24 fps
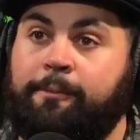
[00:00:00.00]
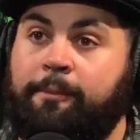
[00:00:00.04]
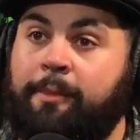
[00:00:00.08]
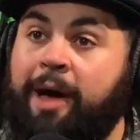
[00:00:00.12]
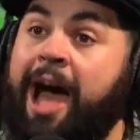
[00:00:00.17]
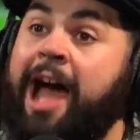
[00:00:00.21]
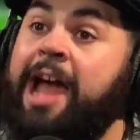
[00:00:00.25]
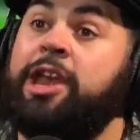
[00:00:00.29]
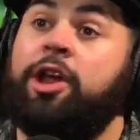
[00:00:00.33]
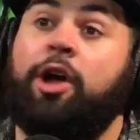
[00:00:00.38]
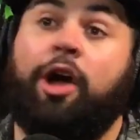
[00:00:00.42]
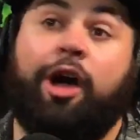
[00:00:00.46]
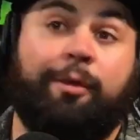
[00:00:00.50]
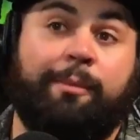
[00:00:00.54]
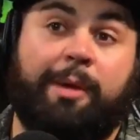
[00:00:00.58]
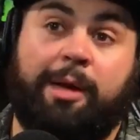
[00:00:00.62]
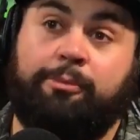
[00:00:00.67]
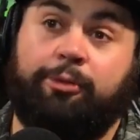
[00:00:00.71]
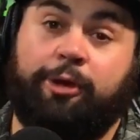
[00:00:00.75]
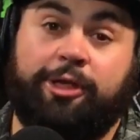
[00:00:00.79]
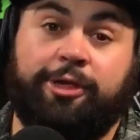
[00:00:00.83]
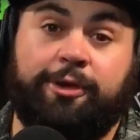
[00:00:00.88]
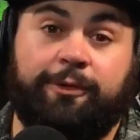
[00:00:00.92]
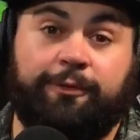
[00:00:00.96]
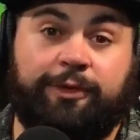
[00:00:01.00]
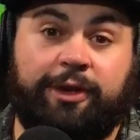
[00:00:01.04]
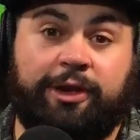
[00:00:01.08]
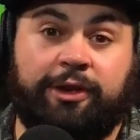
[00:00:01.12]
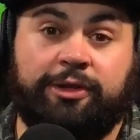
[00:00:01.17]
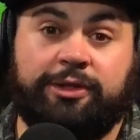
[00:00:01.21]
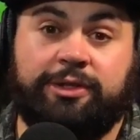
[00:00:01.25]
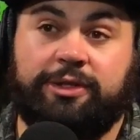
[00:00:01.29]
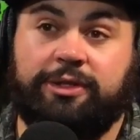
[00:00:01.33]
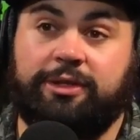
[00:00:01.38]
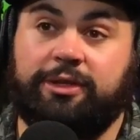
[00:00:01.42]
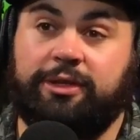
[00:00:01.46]
I know how my brother
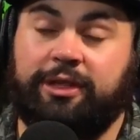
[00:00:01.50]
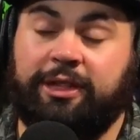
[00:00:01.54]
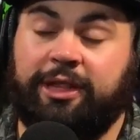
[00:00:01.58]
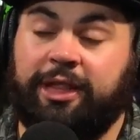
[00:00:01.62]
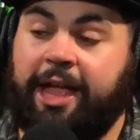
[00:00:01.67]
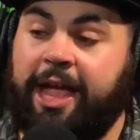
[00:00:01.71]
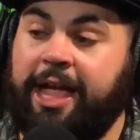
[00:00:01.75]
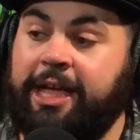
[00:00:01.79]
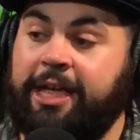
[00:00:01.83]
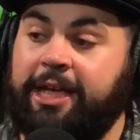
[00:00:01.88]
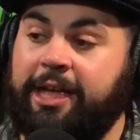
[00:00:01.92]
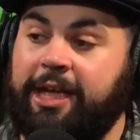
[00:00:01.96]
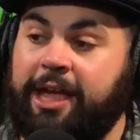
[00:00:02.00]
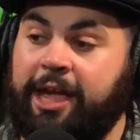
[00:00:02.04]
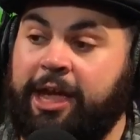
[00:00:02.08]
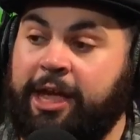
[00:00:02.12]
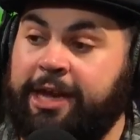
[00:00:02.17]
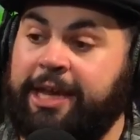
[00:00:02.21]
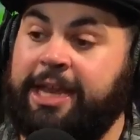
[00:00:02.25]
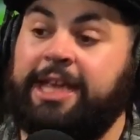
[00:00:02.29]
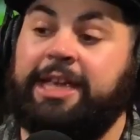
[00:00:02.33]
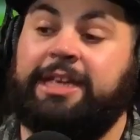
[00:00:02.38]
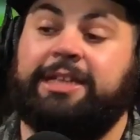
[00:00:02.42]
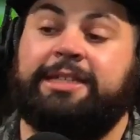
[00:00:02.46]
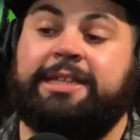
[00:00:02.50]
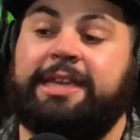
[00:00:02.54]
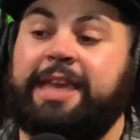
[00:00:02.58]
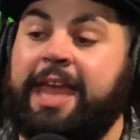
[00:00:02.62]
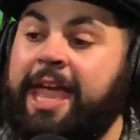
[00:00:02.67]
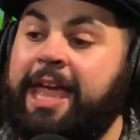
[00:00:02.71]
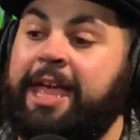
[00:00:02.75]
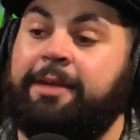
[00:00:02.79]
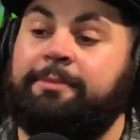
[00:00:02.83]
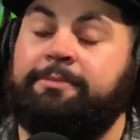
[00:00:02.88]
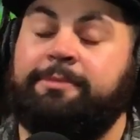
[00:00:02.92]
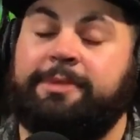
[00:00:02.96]
feels, like, and he's
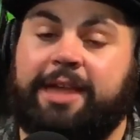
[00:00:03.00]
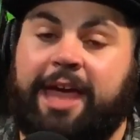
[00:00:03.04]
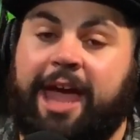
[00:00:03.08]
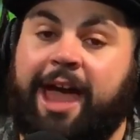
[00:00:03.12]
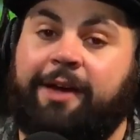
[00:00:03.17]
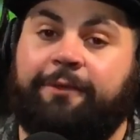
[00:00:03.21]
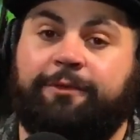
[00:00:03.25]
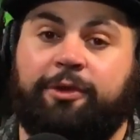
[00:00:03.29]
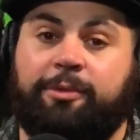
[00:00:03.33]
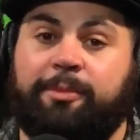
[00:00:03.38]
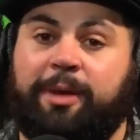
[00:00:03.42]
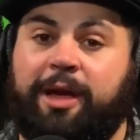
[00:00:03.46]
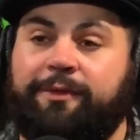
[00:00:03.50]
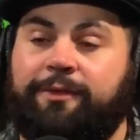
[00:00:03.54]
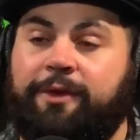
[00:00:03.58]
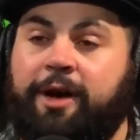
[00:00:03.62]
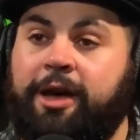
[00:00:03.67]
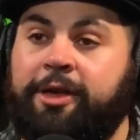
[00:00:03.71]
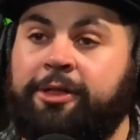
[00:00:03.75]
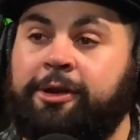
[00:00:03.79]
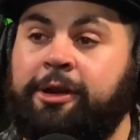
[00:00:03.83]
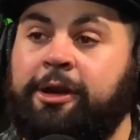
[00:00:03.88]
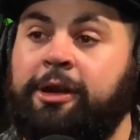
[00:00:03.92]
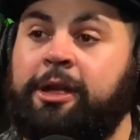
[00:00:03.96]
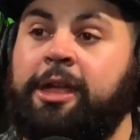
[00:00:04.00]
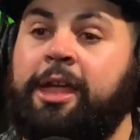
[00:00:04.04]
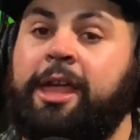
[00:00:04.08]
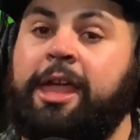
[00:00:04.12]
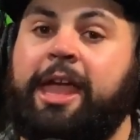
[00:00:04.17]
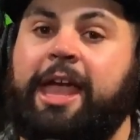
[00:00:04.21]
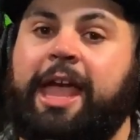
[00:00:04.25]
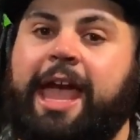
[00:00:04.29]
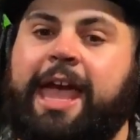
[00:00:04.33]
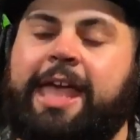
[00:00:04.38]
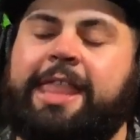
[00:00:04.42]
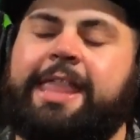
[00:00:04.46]
named after my father.
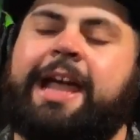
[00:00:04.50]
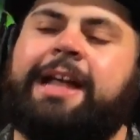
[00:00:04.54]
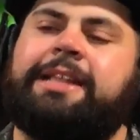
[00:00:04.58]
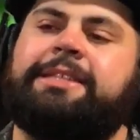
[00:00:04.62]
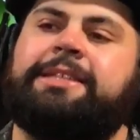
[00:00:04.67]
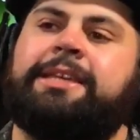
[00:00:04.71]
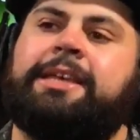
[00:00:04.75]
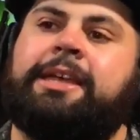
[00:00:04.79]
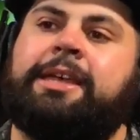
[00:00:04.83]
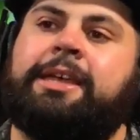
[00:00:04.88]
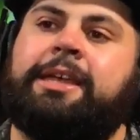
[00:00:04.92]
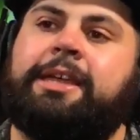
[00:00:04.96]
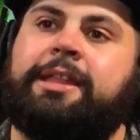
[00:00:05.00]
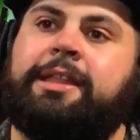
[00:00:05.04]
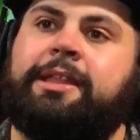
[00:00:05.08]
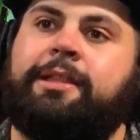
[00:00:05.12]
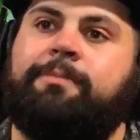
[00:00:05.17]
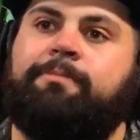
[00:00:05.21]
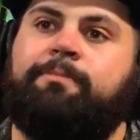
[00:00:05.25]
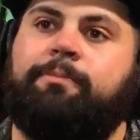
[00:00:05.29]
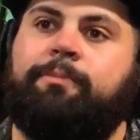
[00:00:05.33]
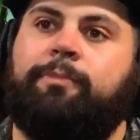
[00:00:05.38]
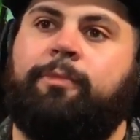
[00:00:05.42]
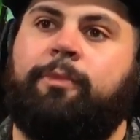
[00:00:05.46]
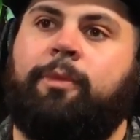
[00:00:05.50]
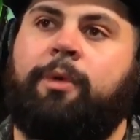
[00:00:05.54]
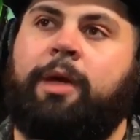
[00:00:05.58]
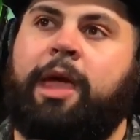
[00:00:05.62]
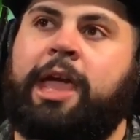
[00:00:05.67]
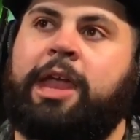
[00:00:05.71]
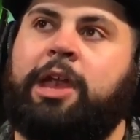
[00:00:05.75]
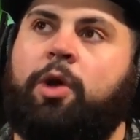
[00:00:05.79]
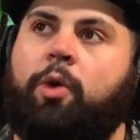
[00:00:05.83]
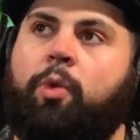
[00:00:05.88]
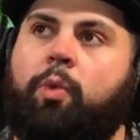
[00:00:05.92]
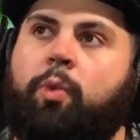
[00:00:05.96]
And that's
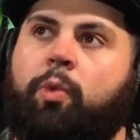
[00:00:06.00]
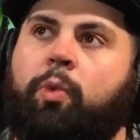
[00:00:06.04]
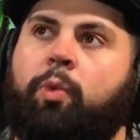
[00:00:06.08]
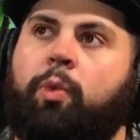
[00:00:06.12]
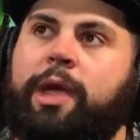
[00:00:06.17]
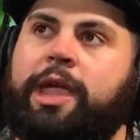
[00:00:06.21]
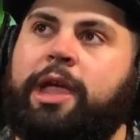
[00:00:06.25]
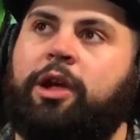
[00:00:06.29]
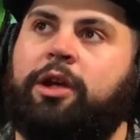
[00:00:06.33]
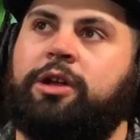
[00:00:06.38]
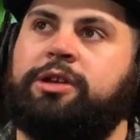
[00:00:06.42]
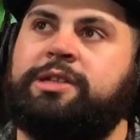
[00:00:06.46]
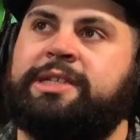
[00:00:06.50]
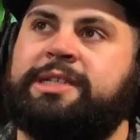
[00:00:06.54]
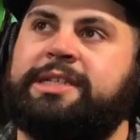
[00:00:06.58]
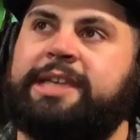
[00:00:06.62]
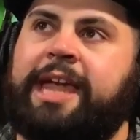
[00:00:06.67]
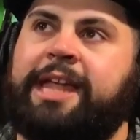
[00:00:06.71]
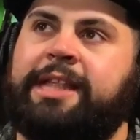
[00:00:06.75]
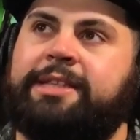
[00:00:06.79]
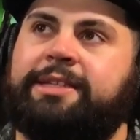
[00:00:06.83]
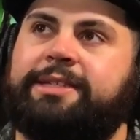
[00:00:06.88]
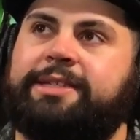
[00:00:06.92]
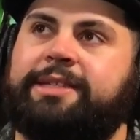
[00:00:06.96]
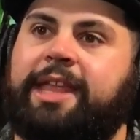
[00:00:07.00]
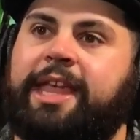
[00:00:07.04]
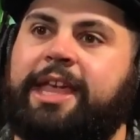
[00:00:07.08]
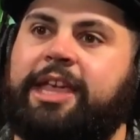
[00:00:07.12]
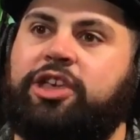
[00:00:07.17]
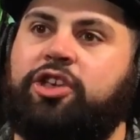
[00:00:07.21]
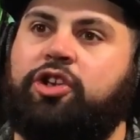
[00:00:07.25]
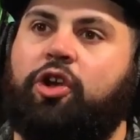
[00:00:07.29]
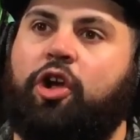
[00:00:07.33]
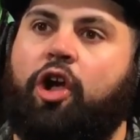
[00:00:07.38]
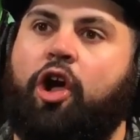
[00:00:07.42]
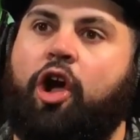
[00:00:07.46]
in a weird sense,
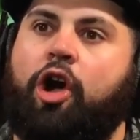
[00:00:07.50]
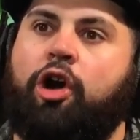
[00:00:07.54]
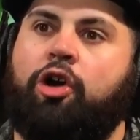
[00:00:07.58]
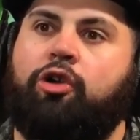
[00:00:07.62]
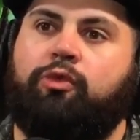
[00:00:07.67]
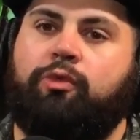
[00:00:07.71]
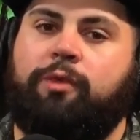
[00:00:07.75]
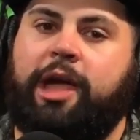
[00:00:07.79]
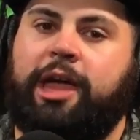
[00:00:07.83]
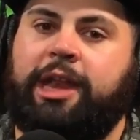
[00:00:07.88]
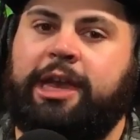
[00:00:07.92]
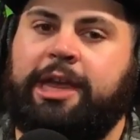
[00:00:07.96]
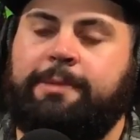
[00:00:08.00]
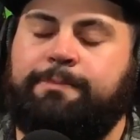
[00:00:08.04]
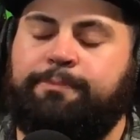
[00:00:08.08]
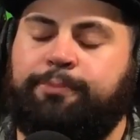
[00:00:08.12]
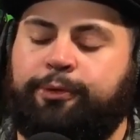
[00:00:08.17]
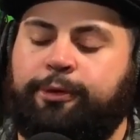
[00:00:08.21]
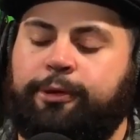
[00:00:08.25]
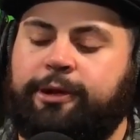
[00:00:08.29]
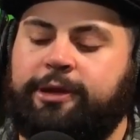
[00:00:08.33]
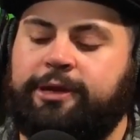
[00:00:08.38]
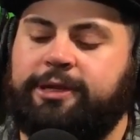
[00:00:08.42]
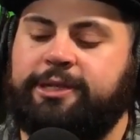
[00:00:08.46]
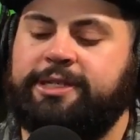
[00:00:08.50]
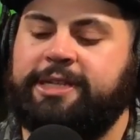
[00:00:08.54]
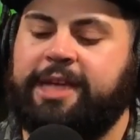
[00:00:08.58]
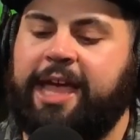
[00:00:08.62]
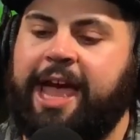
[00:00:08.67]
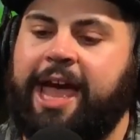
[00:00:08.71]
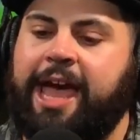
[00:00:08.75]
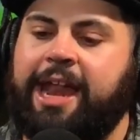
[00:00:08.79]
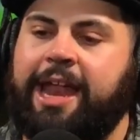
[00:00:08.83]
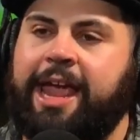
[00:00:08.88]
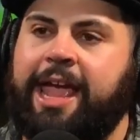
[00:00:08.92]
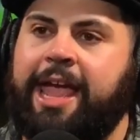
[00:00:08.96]
like, you're already put
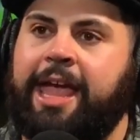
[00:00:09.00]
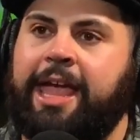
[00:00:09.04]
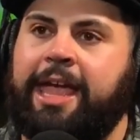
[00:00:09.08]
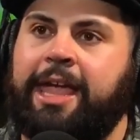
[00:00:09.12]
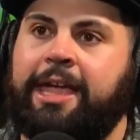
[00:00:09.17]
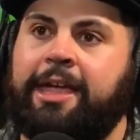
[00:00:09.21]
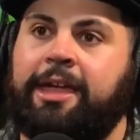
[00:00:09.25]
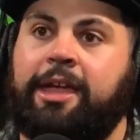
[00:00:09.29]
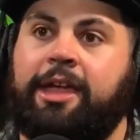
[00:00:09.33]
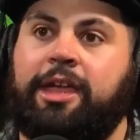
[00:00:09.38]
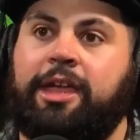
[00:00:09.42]
at a